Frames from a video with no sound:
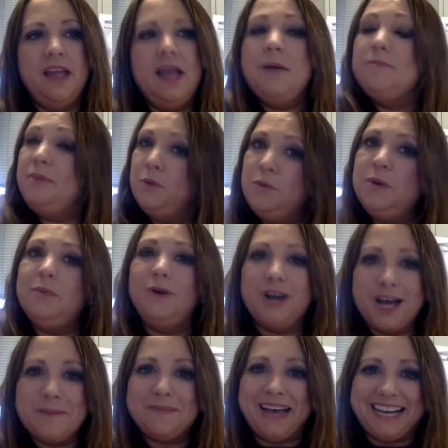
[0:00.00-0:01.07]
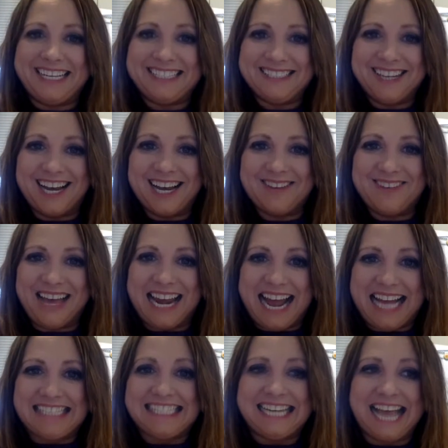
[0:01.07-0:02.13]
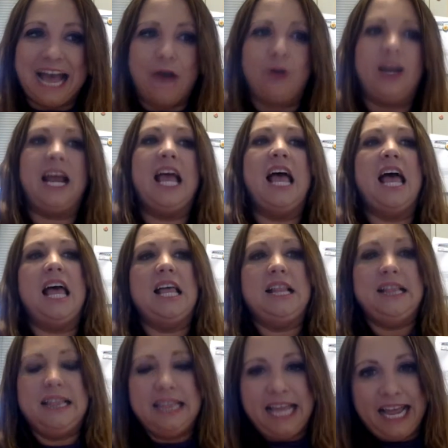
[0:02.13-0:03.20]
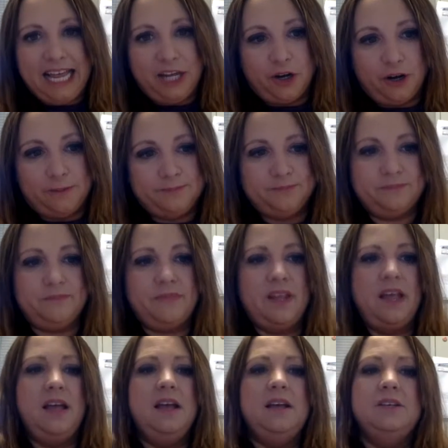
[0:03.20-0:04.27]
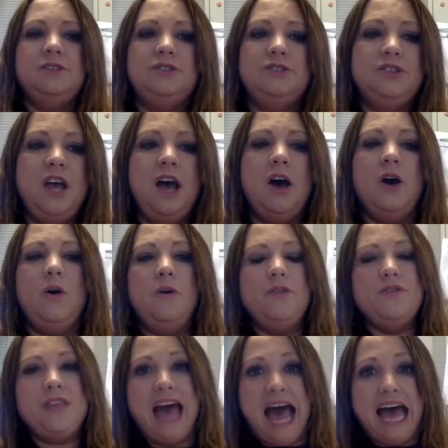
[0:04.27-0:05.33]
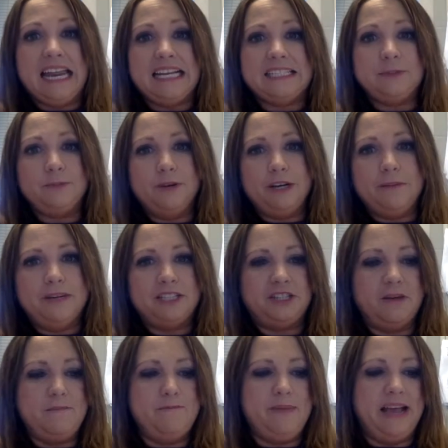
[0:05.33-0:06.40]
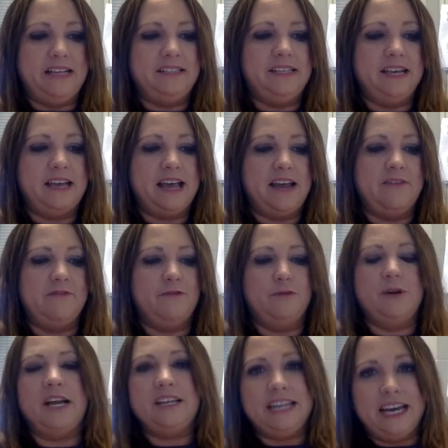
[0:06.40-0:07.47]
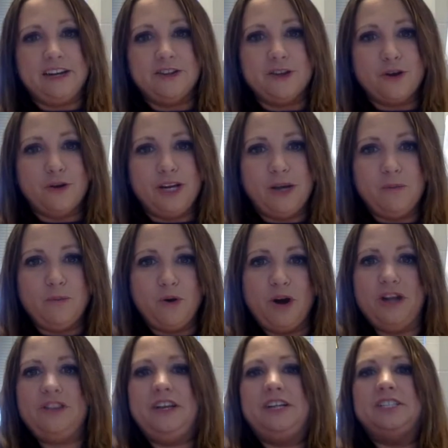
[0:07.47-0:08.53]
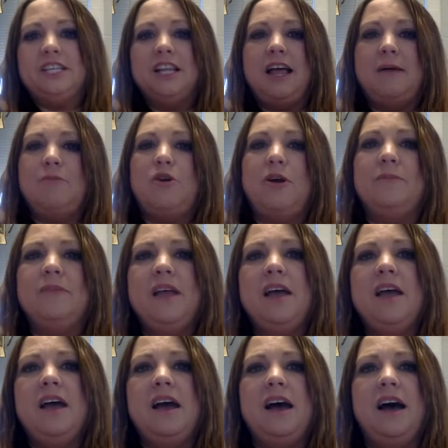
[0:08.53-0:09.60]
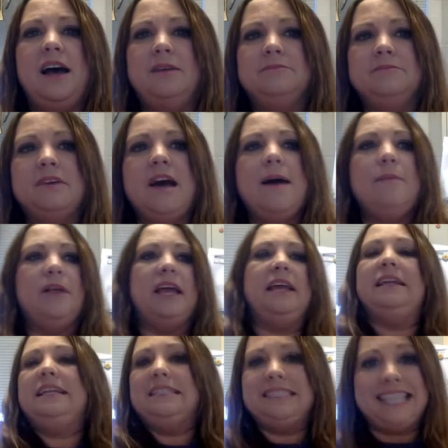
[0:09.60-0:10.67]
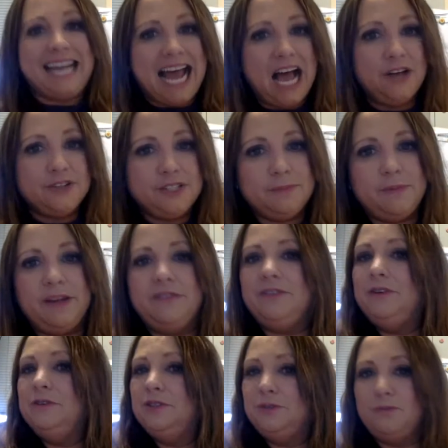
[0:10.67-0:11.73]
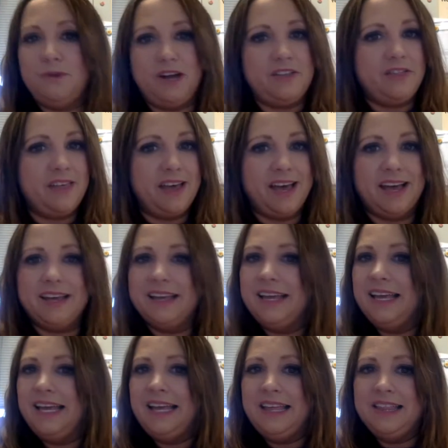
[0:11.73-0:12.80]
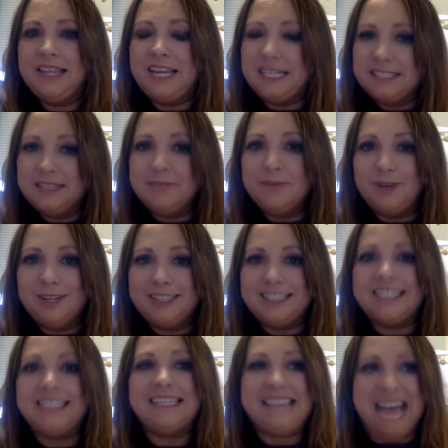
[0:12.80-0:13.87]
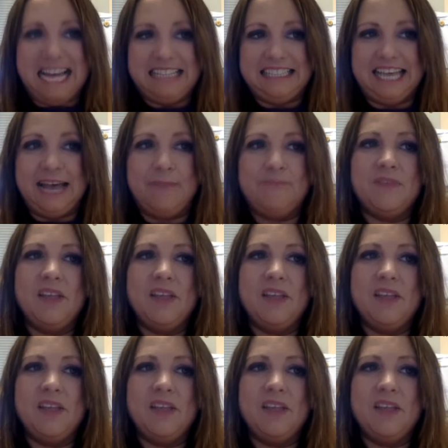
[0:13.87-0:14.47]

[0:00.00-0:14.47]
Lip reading: But we will come back and talk about Eisenhower later. So that is pretty much a basic kind of rundown of the Korean War. There's a lot more complicated ins and outs, but if you just want the nuts and bolts, that's it.